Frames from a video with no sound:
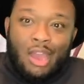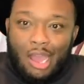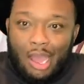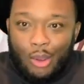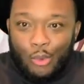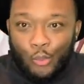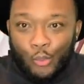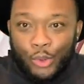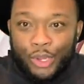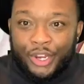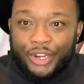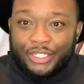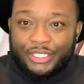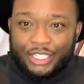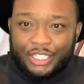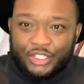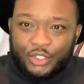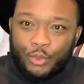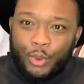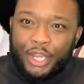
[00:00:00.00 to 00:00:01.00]
weird
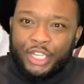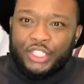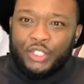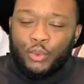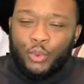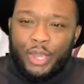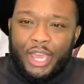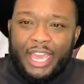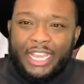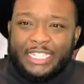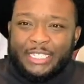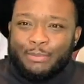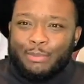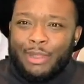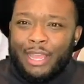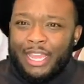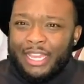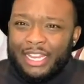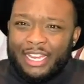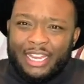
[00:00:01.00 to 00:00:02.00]
situation with
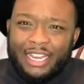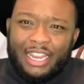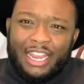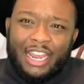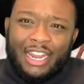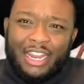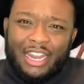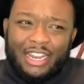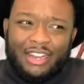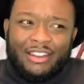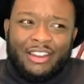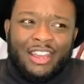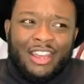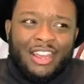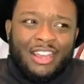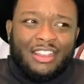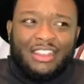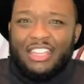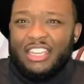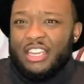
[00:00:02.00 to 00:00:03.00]
explaining it and
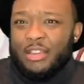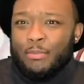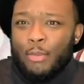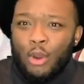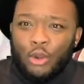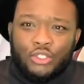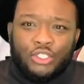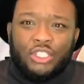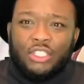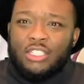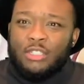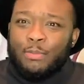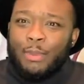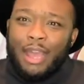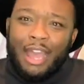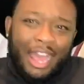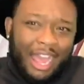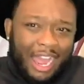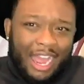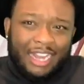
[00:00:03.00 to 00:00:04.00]
the emotions
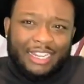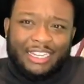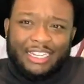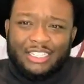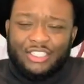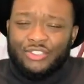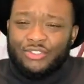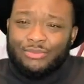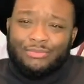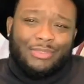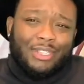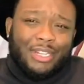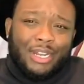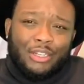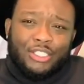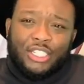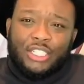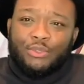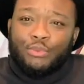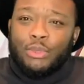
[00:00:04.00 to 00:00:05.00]
behind it, you know,
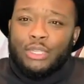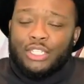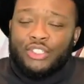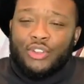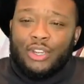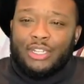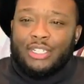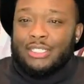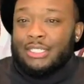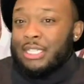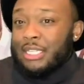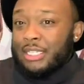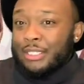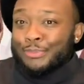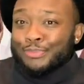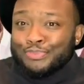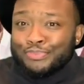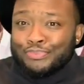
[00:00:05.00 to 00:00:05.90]
just really trying to see